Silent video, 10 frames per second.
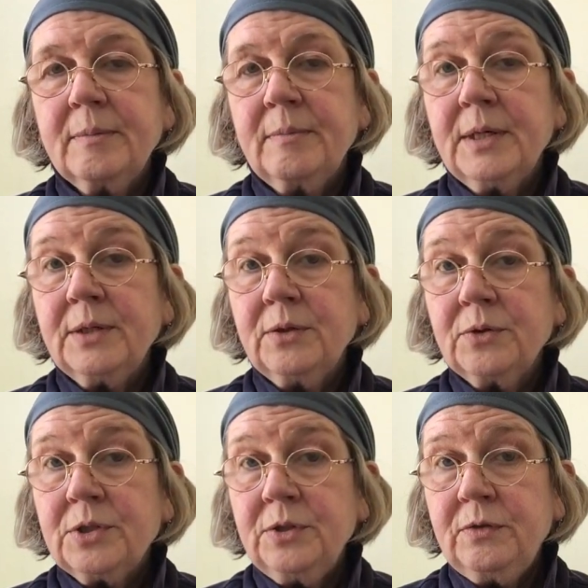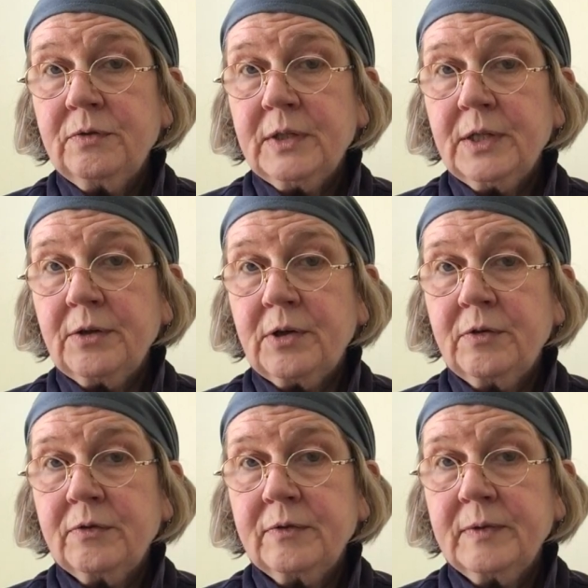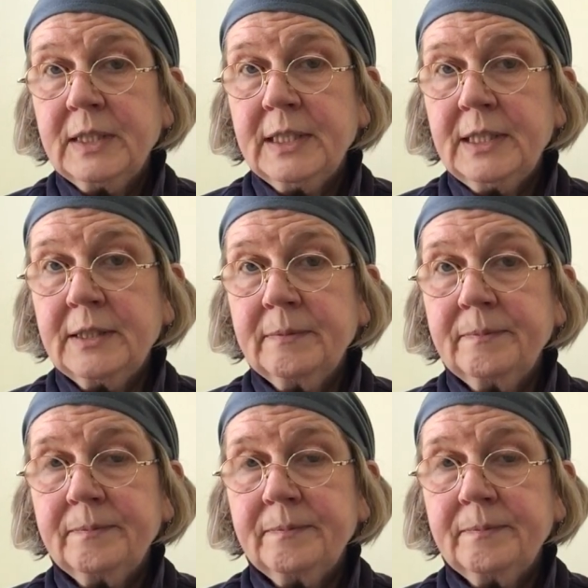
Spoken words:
but not too far off either.